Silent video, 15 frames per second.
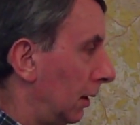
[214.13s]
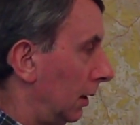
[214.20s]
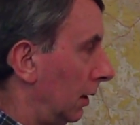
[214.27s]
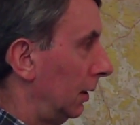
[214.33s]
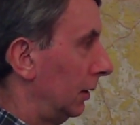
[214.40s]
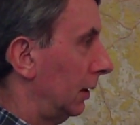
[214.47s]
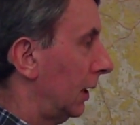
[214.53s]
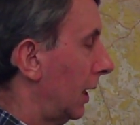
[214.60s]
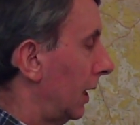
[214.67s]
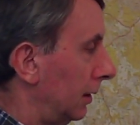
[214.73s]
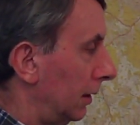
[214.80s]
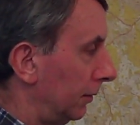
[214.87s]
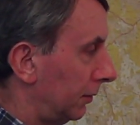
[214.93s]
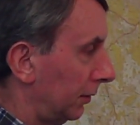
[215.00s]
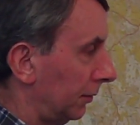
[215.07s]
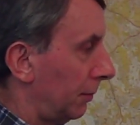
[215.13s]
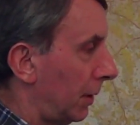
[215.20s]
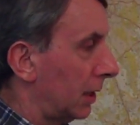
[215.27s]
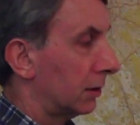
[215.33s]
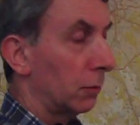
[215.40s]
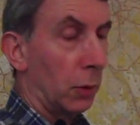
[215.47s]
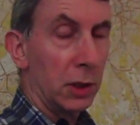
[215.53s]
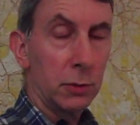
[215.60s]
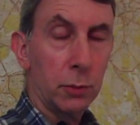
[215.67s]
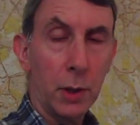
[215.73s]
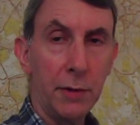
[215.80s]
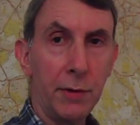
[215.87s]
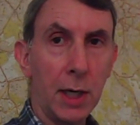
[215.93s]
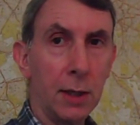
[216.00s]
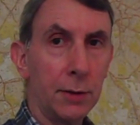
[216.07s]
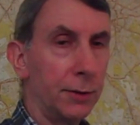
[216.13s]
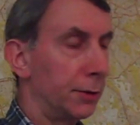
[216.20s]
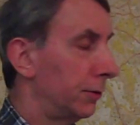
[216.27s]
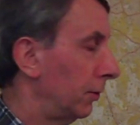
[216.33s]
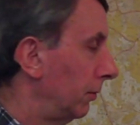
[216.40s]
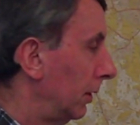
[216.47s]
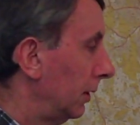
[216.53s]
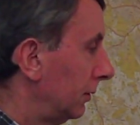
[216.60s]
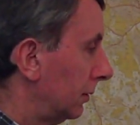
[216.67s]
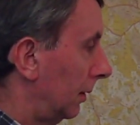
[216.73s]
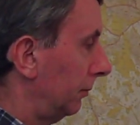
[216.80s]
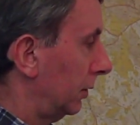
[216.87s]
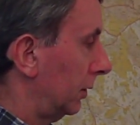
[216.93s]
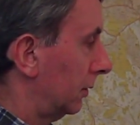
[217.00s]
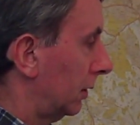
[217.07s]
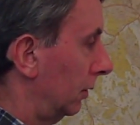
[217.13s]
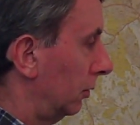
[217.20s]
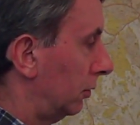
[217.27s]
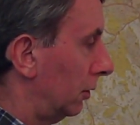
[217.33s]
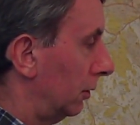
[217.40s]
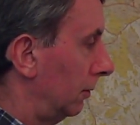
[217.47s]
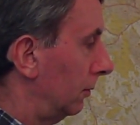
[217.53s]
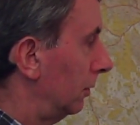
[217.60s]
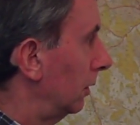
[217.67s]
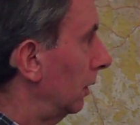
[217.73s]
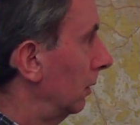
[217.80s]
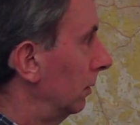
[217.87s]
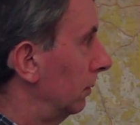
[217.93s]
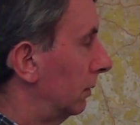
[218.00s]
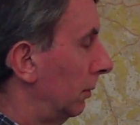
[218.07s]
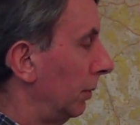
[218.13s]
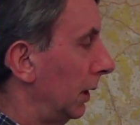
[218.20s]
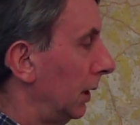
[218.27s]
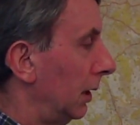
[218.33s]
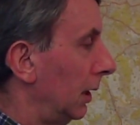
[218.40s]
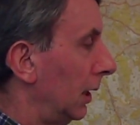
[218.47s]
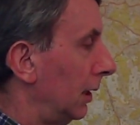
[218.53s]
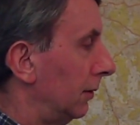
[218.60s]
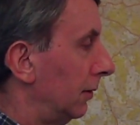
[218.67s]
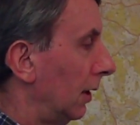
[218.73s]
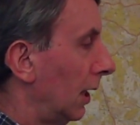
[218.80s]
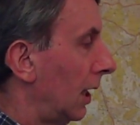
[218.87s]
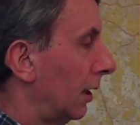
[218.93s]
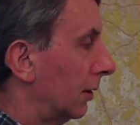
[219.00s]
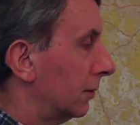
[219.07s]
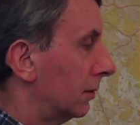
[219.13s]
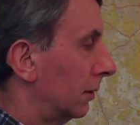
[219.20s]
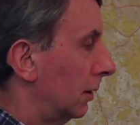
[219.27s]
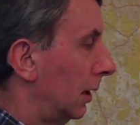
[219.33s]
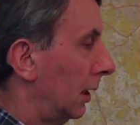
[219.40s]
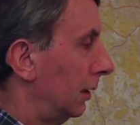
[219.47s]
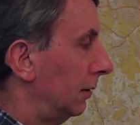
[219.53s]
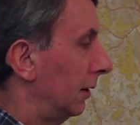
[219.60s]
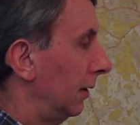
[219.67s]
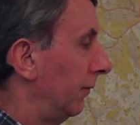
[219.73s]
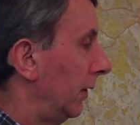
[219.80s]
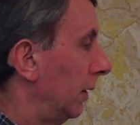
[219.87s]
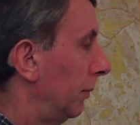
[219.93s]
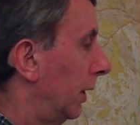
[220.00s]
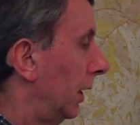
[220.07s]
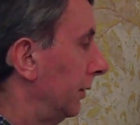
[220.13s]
and again it doesn't matter which way round I do this. I'm just going to choose u to be e to the x and dv by